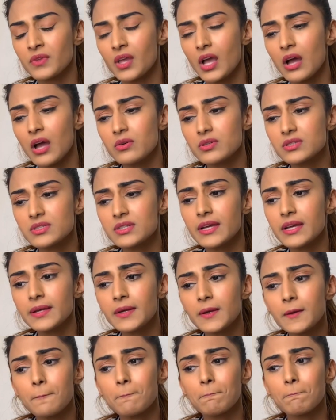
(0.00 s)
I was
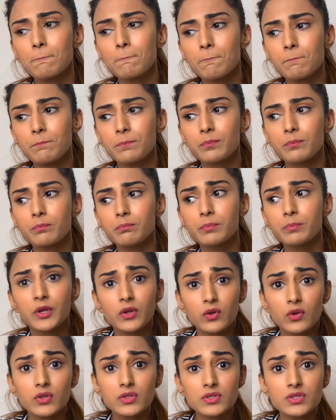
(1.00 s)
like,
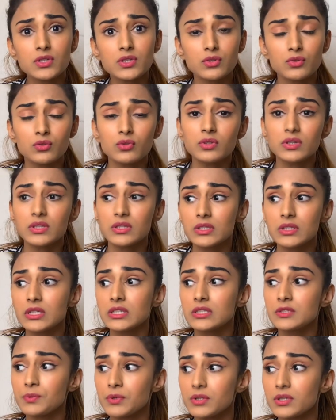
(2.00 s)
because, you know,
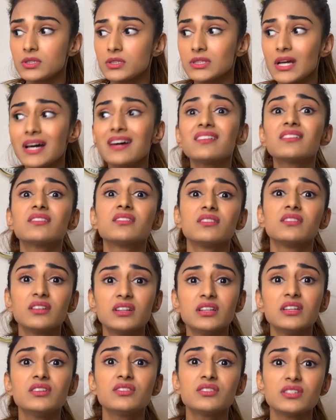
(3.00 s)
these products are
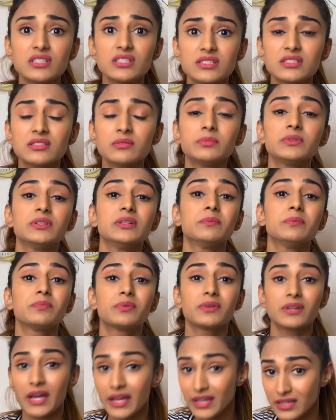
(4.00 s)
really reasonably
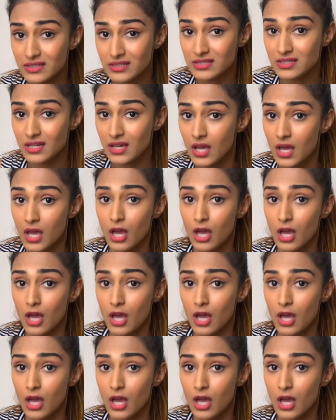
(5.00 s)
priced